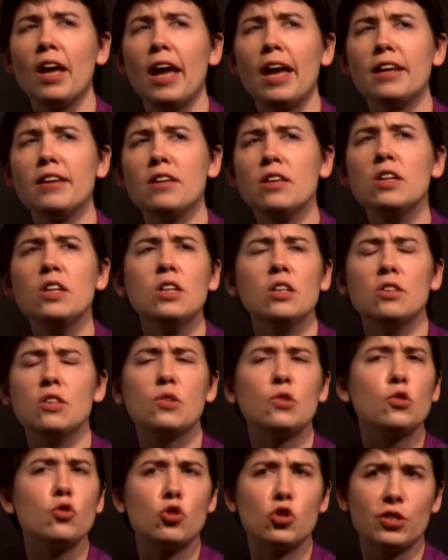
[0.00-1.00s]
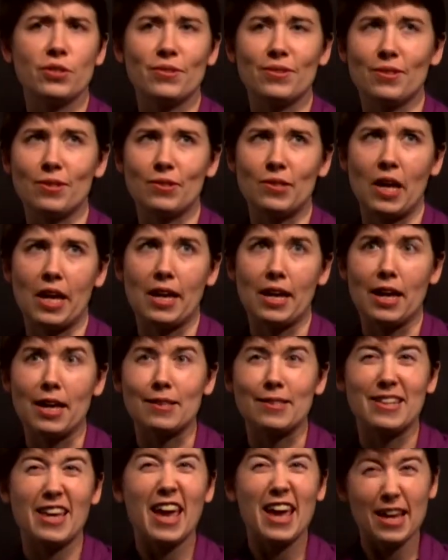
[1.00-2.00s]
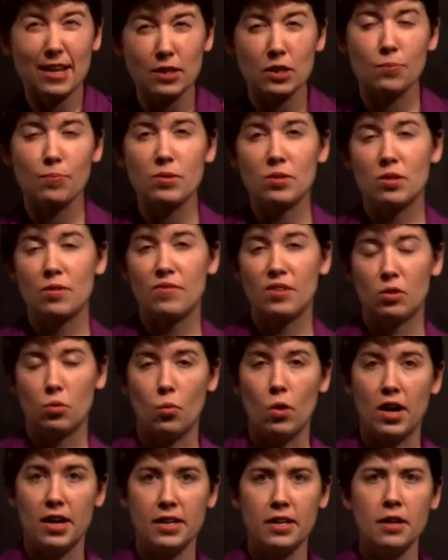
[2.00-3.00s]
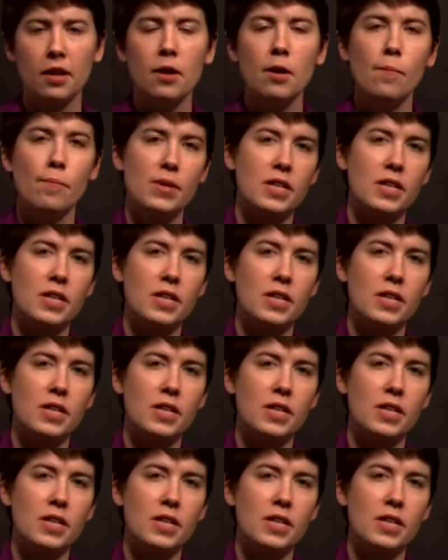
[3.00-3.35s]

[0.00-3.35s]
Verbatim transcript: And this is just to say it's a specific one